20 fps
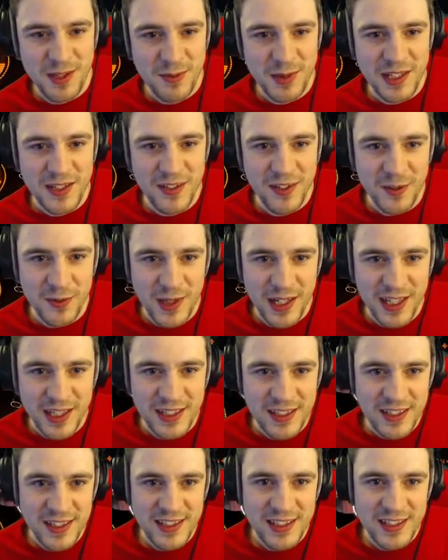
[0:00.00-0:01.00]
but he got away.
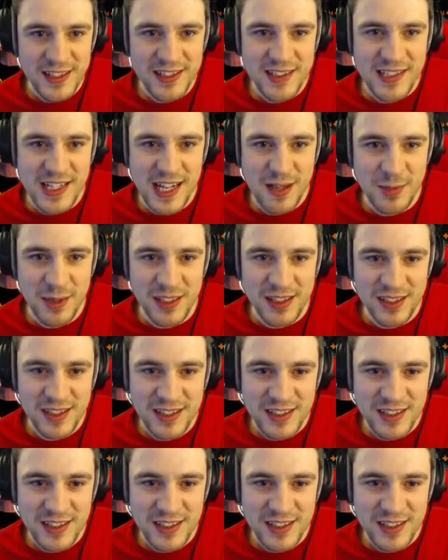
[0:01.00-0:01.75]
Damn it.